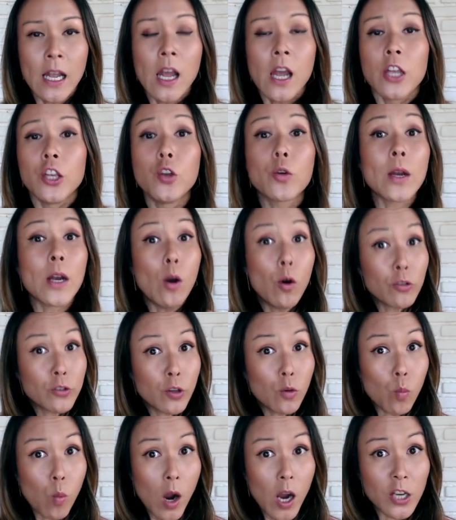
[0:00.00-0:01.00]
You can also
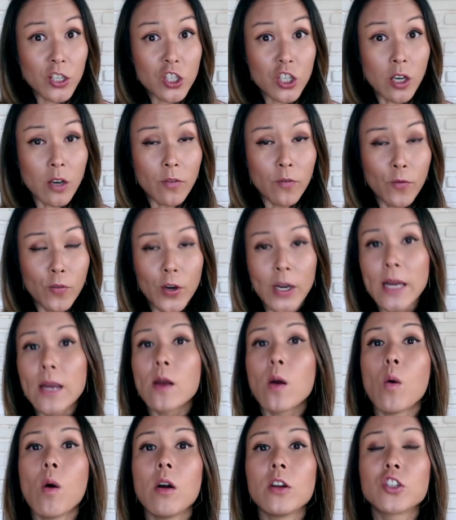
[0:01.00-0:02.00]
watch a free
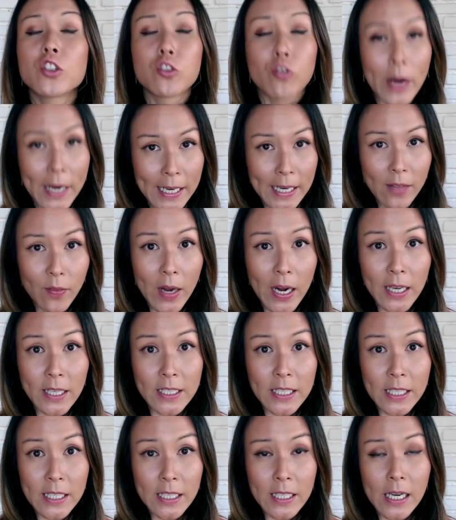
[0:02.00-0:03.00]
training that I
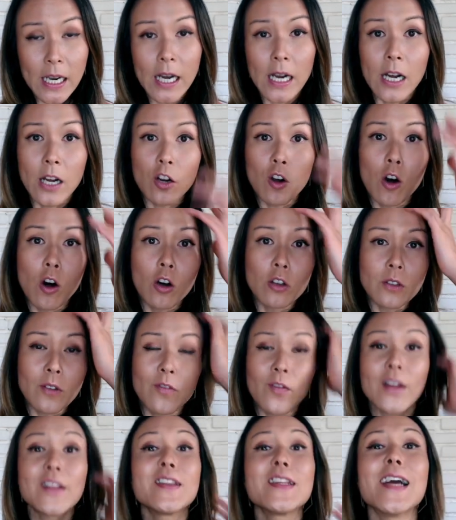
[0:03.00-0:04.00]
did uh, called
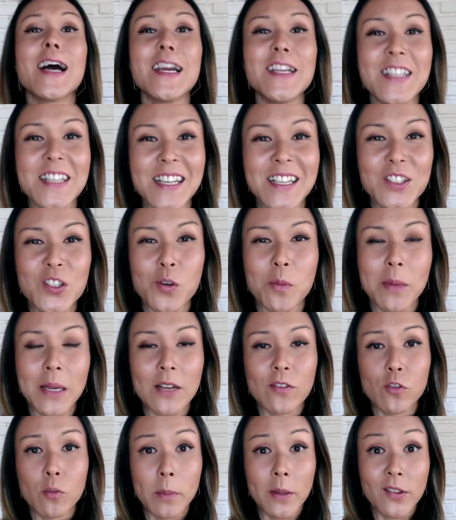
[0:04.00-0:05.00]
Fuzzy Idea to a
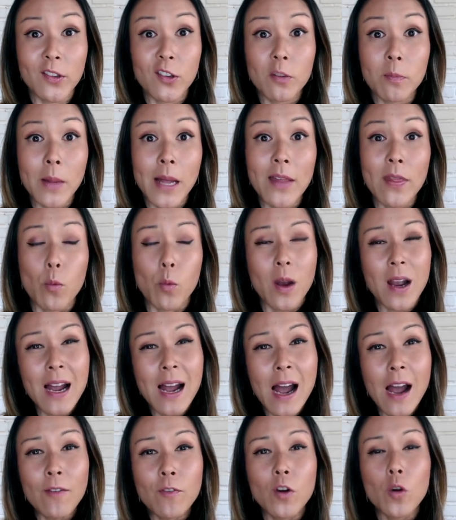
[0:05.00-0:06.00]
Meaningful Business Plan that will
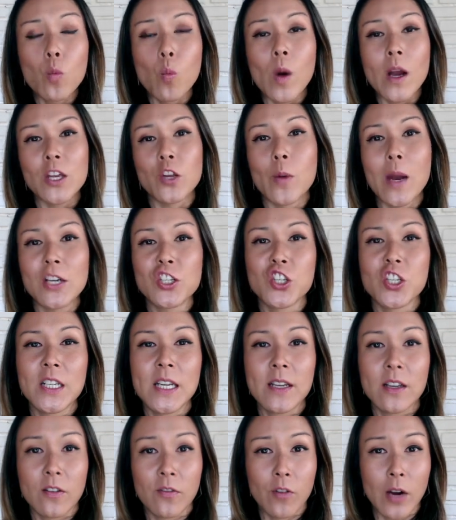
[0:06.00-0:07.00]
cover what you actually need
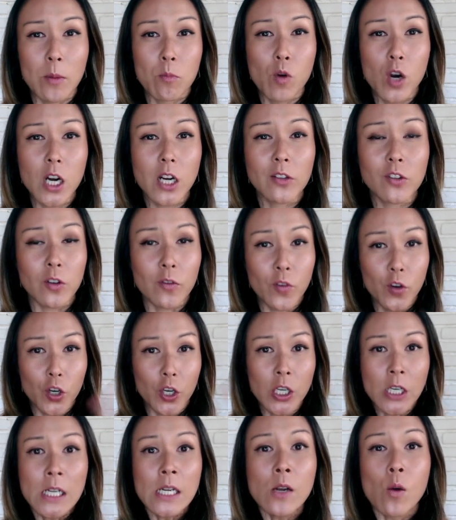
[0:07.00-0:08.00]
in a framework. So if you're
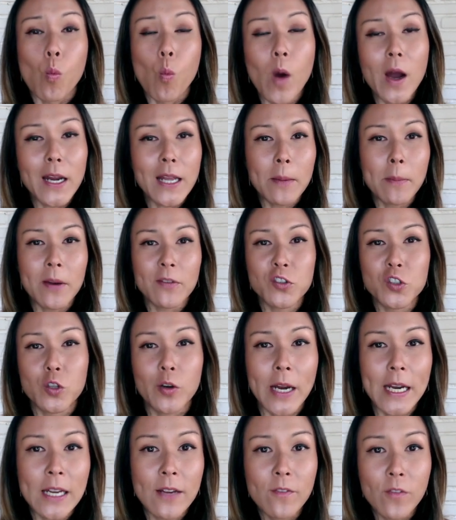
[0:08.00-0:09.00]
wanting a bit of
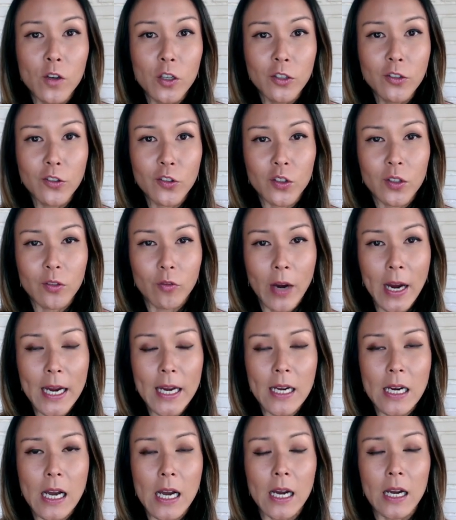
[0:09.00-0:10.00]
training first,
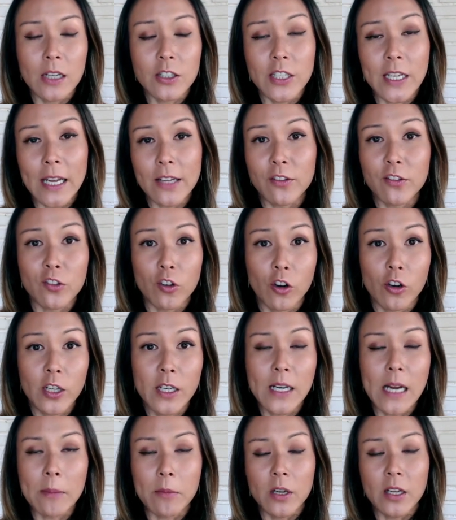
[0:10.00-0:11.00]
right, uh, to get started,
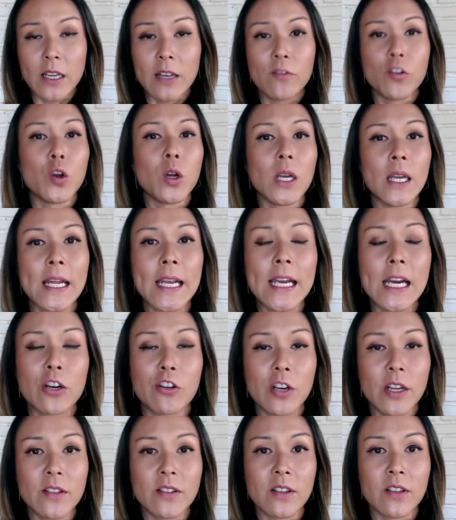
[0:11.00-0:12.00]
I'm going to give you a link
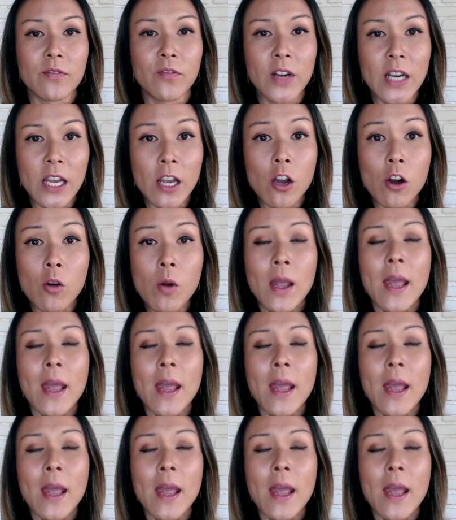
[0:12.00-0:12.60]
underneath this video